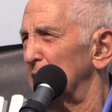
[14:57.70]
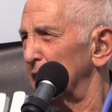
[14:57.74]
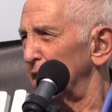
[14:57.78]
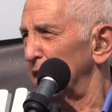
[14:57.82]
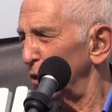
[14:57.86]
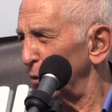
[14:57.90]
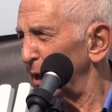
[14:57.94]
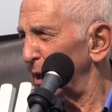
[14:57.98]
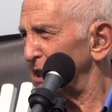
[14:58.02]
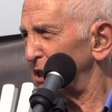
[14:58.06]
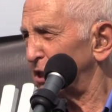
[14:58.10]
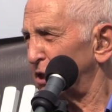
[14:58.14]

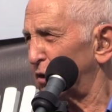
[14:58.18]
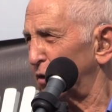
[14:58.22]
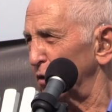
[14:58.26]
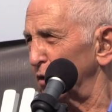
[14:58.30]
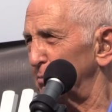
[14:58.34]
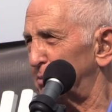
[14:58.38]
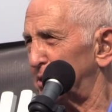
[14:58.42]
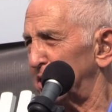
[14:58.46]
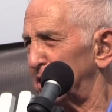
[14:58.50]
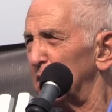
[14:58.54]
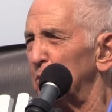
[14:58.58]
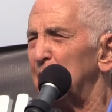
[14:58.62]
U.S.
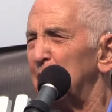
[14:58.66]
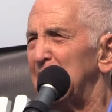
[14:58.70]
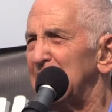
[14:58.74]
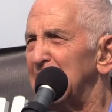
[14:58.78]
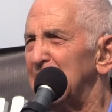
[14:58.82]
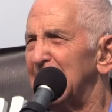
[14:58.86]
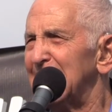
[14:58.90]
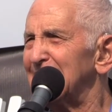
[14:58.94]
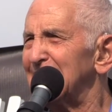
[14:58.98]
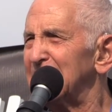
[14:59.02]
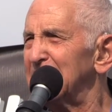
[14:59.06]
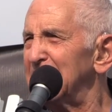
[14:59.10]
troops in a way
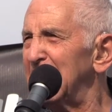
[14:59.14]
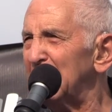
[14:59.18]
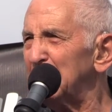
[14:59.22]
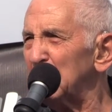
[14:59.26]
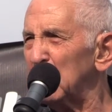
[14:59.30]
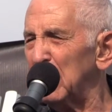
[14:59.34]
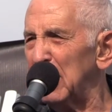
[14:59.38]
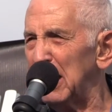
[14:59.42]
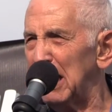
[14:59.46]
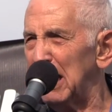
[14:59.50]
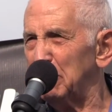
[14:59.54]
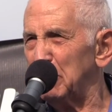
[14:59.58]
that has
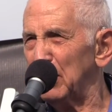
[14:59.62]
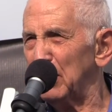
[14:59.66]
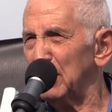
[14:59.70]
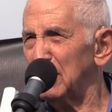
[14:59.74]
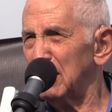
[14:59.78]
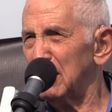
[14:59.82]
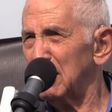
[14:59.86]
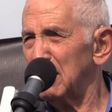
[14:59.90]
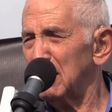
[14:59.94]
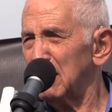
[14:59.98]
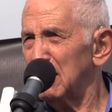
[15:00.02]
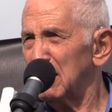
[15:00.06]
never
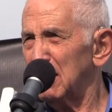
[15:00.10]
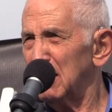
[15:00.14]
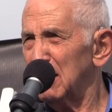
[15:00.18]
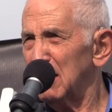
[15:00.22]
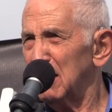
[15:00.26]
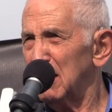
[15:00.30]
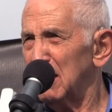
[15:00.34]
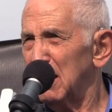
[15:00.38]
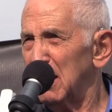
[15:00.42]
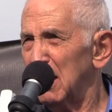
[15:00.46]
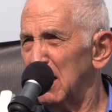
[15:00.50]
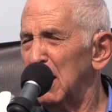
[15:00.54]
happened,
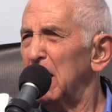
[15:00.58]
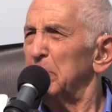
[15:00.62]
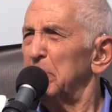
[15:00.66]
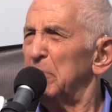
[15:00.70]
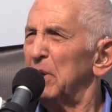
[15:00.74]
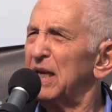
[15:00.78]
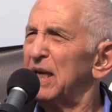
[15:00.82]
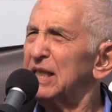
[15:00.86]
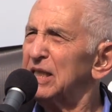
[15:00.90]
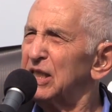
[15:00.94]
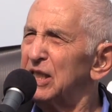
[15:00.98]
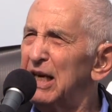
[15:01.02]

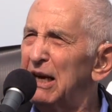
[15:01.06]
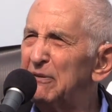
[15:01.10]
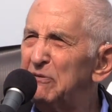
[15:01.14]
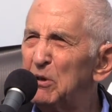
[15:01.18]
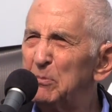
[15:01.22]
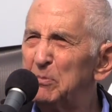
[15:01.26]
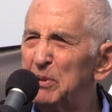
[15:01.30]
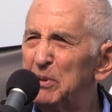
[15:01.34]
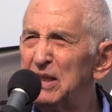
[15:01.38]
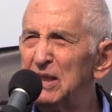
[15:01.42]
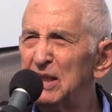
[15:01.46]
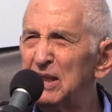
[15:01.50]
but has
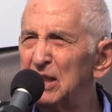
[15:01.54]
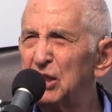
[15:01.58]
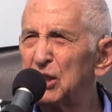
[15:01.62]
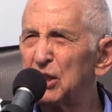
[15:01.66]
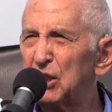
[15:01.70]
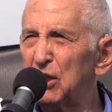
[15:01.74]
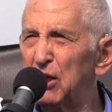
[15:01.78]
never been this